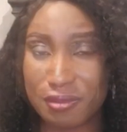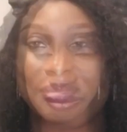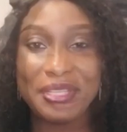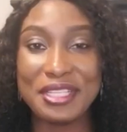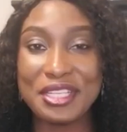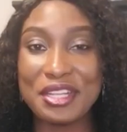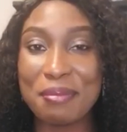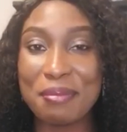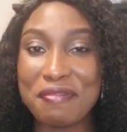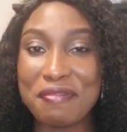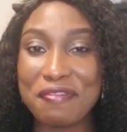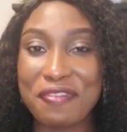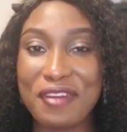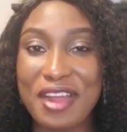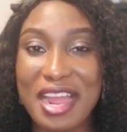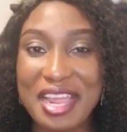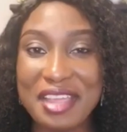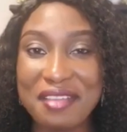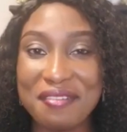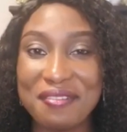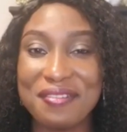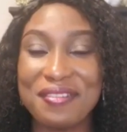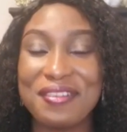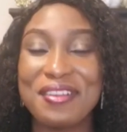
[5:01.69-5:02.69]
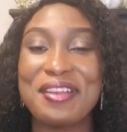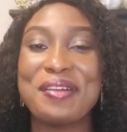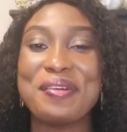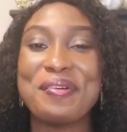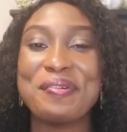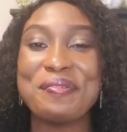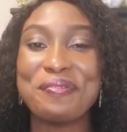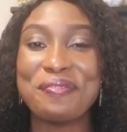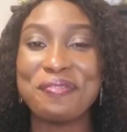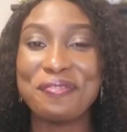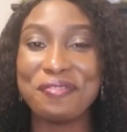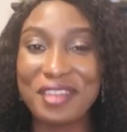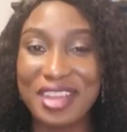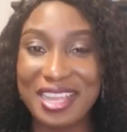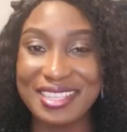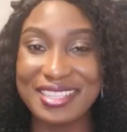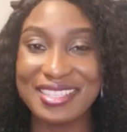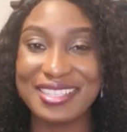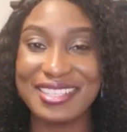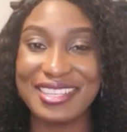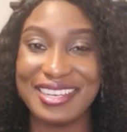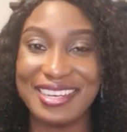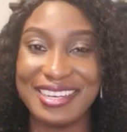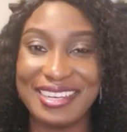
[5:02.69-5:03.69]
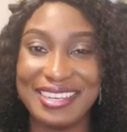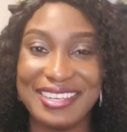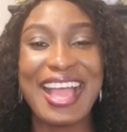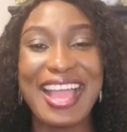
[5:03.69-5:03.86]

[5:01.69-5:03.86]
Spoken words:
Habit 5, fasting.